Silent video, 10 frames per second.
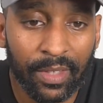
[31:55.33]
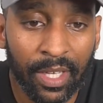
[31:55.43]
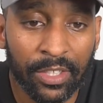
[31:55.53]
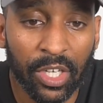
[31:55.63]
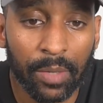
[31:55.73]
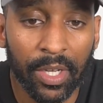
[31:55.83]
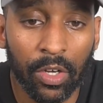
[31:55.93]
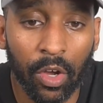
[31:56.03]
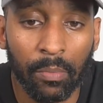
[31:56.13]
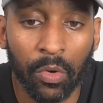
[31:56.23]
there's going to be a
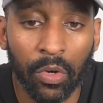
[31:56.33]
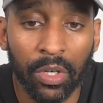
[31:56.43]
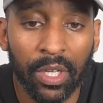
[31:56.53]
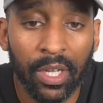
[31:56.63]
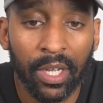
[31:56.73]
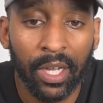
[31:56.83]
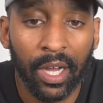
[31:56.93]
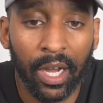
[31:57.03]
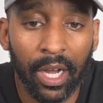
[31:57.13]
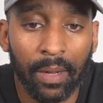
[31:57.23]
lot more.
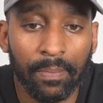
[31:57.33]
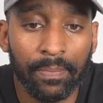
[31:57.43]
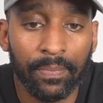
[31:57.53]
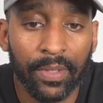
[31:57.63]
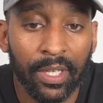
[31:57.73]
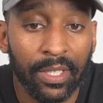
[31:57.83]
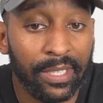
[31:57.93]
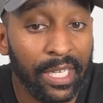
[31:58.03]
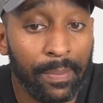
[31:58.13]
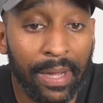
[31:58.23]

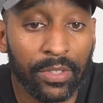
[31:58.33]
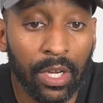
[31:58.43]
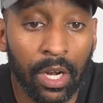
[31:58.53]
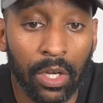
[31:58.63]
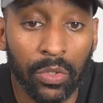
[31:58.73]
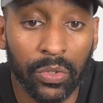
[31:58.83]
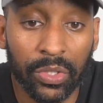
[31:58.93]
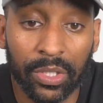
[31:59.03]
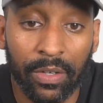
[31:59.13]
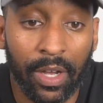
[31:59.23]
Deal about to
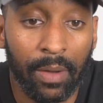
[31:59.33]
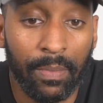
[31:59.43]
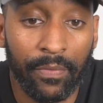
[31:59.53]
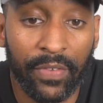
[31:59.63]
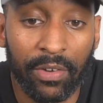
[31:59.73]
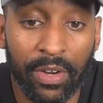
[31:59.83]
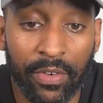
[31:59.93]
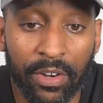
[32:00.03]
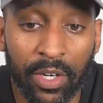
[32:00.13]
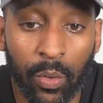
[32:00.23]
close very,
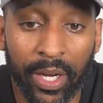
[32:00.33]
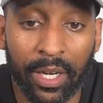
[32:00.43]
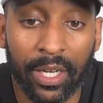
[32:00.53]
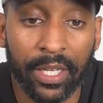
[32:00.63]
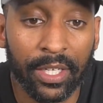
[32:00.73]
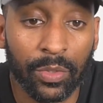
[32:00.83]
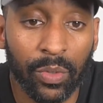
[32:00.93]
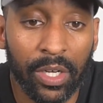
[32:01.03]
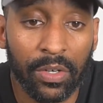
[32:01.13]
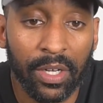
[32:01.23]
very quickly as
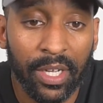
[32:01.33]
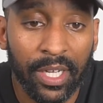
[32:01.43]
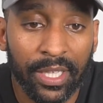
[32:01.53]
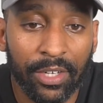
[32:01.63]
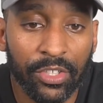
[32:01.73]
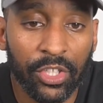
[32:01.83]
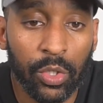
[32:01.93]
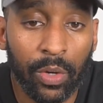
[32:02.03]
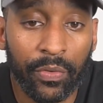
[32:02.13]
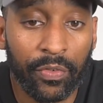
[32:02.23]
well. There is a
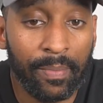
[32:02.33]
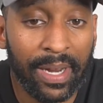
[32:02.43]
new offer from